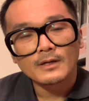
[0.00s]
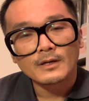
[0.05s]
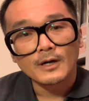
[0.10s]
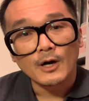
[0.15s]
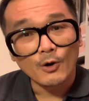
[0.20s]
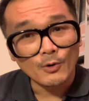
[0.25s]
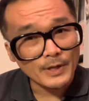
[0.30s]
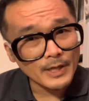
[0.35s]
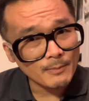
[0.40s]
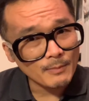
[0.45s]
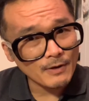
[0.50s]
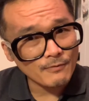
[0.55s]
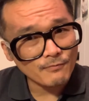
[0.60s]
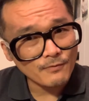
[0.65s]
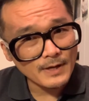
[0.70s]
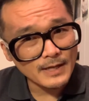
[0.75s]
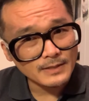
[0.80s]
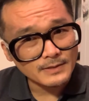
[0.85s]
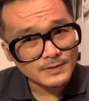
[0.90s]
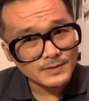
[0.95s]
Okay, my
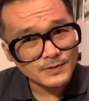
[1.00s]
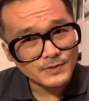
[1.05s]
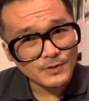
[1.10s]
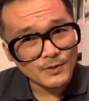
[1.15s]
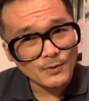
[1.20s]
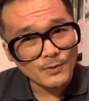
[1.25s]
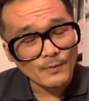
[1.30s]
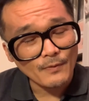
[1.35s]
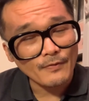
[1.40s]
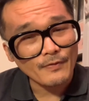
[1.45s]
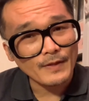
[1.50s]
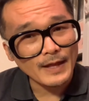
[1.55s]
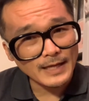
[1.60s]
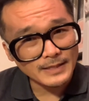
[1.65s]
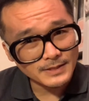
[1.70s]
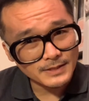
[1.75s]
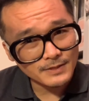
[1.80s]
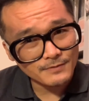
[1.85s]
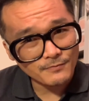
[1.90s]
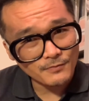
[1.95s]
friends, so
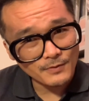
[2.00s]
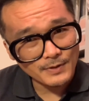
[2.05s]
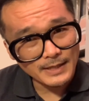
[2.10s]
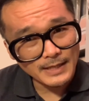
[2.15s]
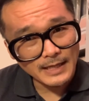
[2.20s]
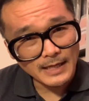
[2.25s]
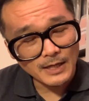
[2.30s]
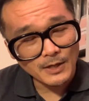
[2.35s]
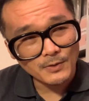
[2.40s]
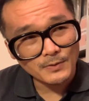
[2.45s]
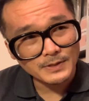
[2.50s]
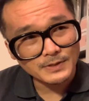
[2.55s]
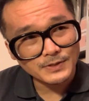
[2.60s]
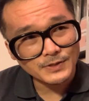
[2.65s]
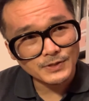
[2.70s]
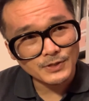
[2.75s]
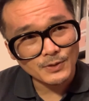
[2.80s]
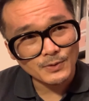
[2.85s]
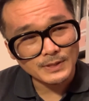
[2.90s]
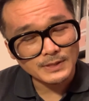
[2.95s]
that's it for now. And
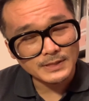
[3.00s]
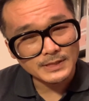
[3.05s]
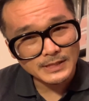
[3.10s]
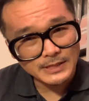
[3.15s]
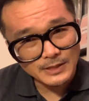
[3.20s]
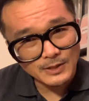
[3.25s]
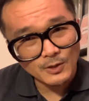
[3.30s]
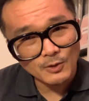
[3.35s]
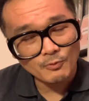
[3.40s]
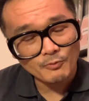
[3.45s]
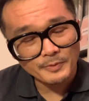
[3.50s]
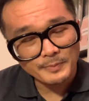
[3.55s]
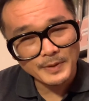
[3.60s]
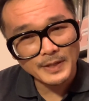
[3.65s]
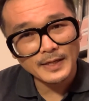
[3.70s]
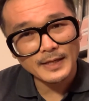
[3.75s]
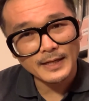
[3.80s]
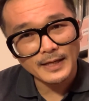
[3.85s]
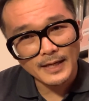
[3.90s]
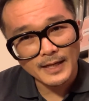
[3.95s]
so until we meet
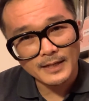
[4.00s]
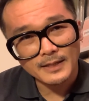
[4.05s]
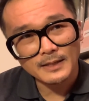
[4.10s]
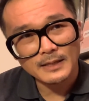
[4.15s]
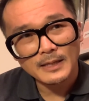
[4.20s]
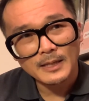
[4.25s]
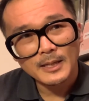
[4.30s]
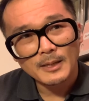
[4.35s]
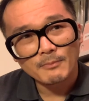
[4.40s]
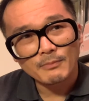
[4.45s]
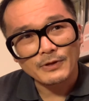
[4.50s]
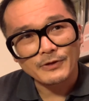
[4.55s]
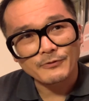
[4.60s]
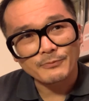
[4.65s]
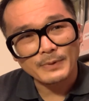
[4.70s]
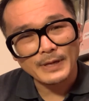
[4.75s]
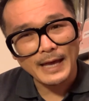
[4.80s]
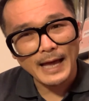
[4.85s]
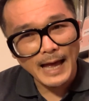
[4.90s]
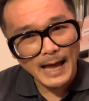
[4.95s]
again, please
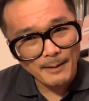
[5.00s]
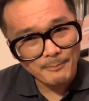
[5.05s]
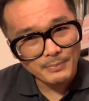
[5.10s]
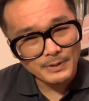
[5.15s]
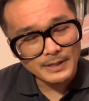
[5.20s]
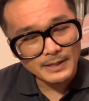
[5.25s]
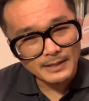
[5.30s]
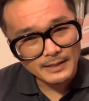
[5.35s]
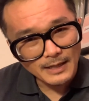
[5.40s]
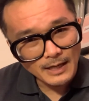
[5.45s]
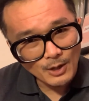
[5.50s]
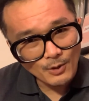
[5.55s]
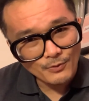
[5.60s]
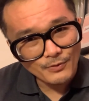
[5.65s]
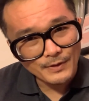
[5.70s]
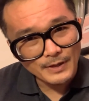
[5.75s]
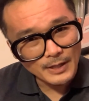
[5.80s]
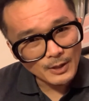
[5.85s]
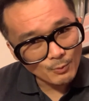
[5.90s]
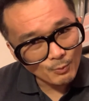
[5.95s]
be happy and
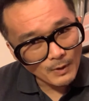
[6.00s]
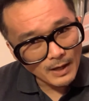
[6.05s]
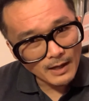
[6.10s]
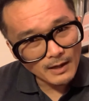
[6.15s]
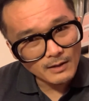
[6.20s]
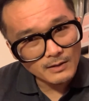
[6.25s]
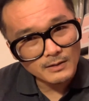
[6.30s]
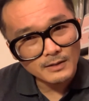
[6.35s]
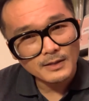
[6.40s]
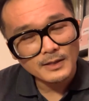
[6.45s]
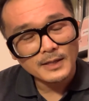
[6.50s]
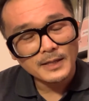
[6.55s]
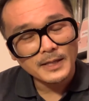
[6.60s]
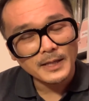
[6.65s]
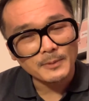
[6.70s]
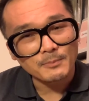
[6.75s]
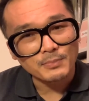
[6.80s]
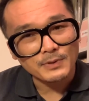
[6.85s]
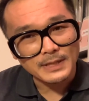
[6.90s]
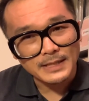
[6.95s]
healthy and well,
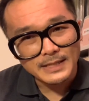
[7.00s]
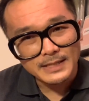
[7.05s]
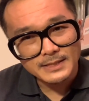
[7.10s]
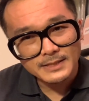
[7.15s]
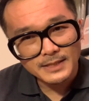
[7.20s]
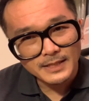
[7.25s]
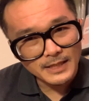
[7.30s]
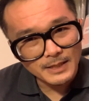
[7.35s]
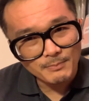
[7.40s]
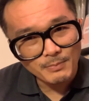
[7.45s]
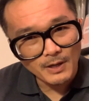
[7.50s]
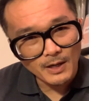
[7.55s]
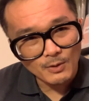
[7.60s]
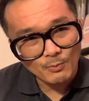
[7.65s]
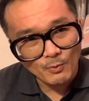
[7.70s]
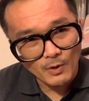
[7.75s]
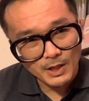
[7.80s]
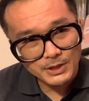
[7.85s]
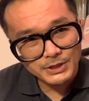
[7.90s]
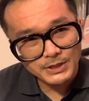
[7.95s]
and please keep on
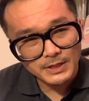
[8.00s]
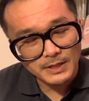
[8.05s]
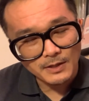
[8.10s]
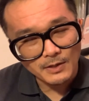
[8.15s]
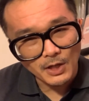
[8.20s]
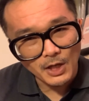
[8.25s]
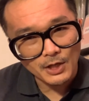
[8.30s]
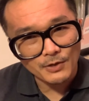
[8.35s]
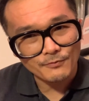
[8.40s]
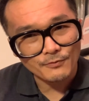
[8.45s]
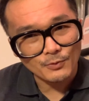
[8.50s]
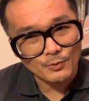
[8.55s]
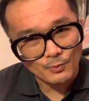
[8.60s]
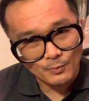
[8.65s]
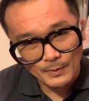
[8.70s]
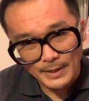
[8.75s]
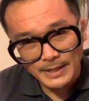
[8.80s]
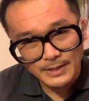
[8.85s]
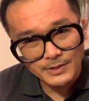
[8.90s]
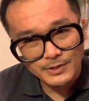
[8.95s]
watching a lot of
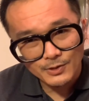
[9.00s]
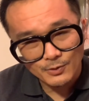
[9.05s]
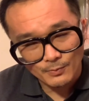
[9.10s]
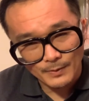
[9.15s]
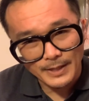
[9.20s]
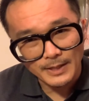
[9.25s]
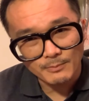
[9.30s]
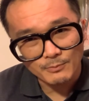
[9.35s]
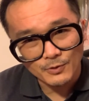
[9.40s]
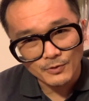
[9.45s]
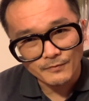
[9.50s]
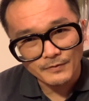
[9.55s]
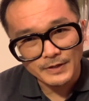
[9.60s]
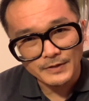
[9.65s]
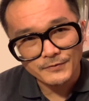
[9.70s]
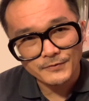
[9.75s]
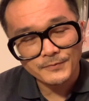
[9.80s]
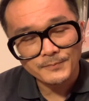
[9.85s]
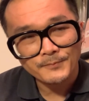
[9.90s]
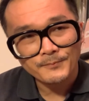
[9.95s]
great, great
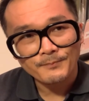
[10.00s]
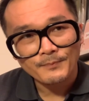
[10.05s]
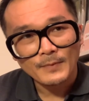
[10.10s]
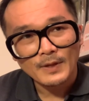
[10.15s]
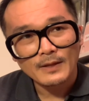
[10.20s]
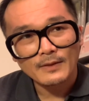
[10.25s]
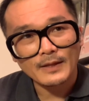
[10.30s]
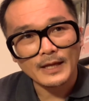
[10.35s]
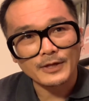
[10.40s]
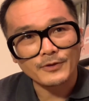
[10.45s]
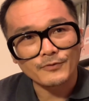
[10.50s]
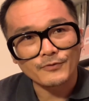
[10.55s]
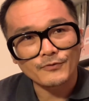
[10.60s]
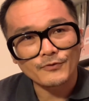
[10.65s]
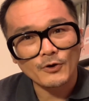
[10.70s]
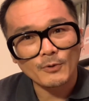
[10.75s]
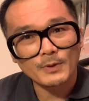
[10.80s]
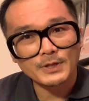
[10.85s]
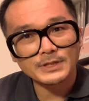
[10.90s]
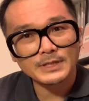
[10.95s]
movies. Thank you
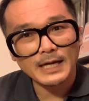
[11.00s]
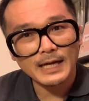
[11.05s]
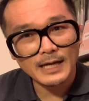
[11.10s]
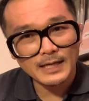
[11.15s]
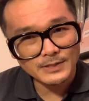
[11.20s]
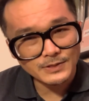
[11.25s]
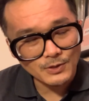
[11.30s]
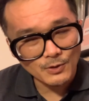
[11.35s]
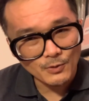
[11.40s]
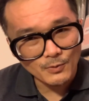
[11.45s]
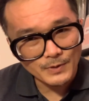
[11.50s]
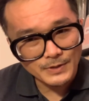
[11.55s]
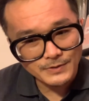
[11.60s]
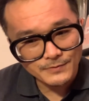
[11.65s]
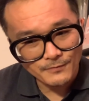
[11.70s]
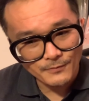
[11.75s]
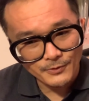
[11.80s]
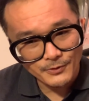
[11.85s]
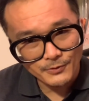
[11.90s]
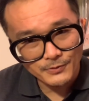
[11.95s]
so much, as always,
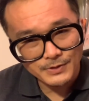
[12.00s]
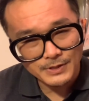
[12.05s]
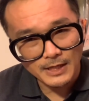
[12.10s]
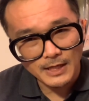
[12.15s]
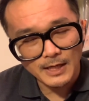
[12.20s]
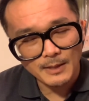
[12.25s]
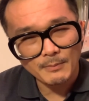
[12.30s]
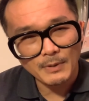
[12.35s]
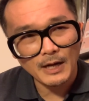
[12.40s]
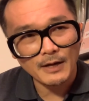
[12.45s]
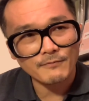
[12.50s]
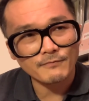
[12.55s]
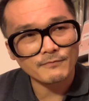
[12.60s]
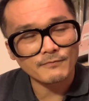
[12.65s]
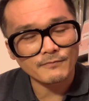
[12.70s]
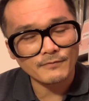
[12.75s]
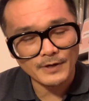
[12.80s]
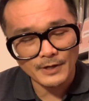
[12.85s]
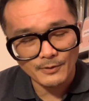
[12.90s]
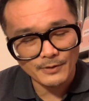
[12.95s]
for your time. I
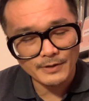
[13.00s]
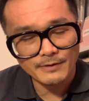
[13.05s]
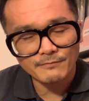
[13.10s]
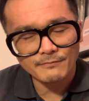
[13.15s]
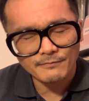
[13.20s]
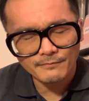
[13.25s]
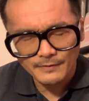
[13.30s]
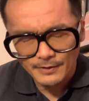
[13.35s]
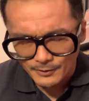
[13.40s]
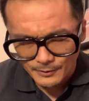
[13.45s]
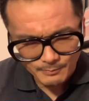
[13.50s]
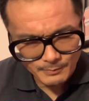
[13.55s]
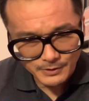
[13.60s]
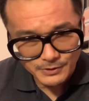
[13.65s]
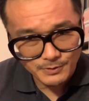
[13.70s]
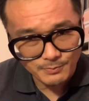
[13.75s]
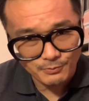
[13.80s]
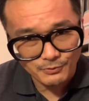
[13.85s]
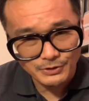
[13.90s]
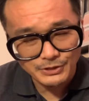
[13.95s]
very, very much
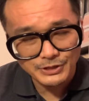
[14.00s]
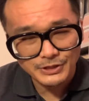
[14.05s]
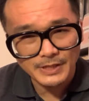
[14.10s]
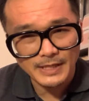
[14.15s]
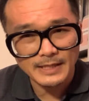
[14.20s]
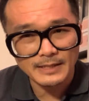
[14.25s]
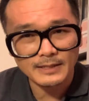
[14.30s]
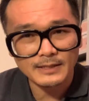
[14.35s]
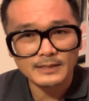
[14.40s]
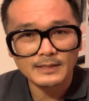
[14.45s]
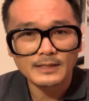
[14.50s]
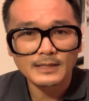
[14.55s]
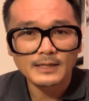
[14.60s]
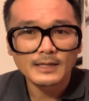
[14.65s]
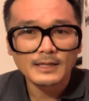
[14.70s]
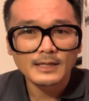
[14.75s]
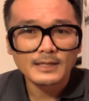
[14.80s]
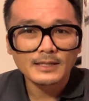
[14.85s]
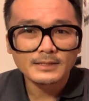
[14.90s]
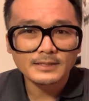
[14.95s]
appreciate it.
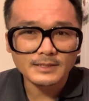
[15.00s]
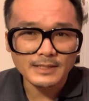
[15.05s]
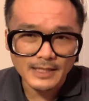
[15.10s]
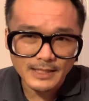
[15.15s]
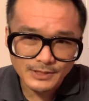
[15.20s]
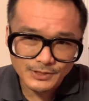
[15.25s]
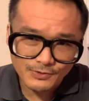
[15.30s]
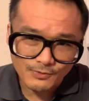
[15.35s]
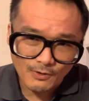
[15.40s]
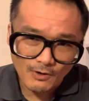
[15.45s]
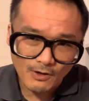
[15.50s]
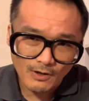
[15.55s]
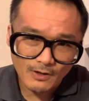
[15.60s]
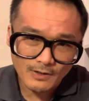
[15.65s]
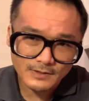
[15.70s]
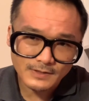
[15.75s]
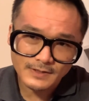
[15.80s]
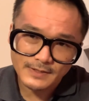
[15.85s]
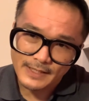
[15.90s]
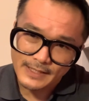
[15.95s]
Stay
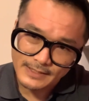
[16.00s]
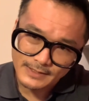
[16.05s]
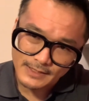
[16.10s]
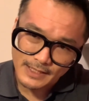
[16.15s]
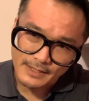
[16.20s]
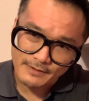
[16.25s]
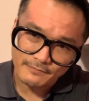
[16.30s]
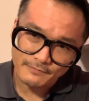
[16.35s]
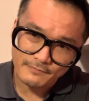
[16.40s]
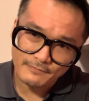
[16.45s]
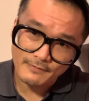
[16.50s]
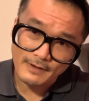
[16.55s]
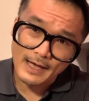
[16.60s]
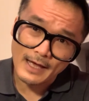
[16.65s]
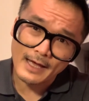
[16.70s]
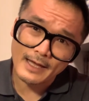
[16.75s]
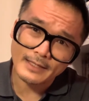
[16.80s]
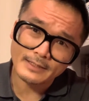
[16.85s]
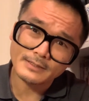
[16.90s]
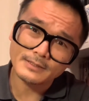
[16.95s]
strong, stay safe,
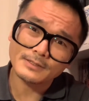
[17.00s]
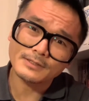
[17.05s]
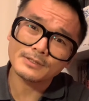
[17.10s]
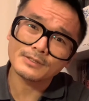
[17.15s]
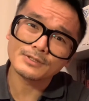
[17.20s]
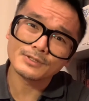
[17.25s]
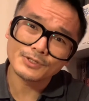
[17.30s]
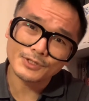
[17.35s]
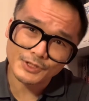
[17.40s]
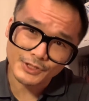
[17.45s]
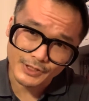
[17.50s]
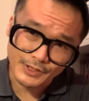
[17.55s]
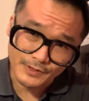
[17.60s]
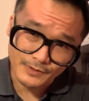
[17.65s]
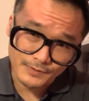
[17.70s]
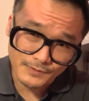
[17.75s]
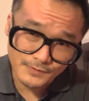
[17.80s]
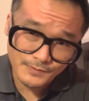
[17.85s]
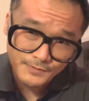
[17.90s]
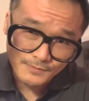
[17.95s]
and
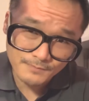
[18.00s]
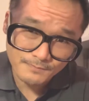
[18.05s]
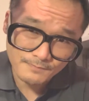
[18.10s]
cheers.